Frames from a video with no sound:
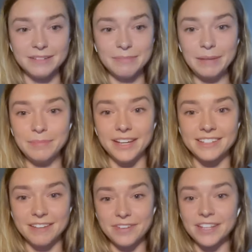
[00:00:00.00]
to me
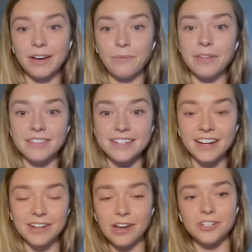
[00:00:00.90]
because I feel like with
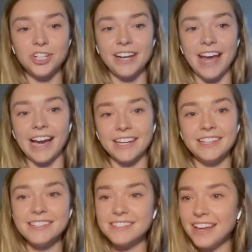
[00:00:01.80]
technology and
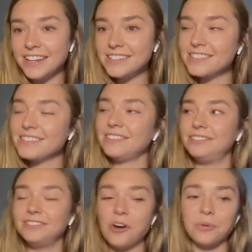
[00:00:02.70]
hacking these days,
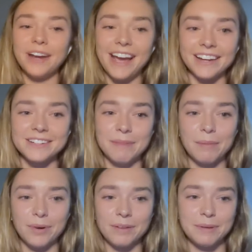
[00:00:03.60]
no one hack into my
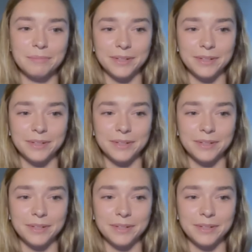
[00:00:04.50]
apartment,